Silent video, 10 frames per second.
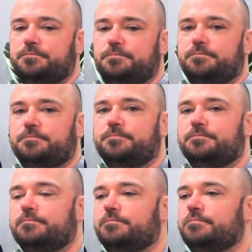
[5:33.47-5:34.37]

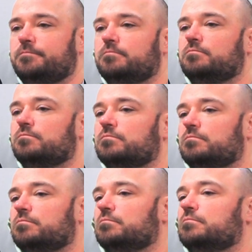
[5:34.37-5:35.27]

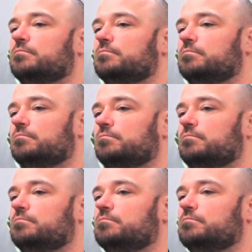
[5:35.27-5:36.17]

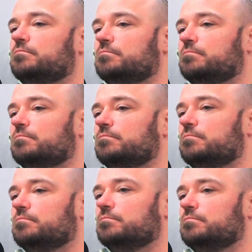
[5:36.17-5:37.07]

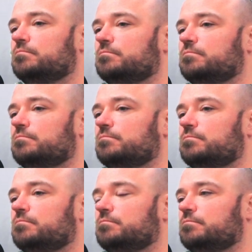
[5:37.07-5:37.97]

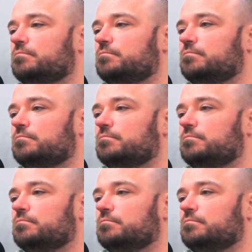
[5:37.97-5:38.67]
This person isn't speaking.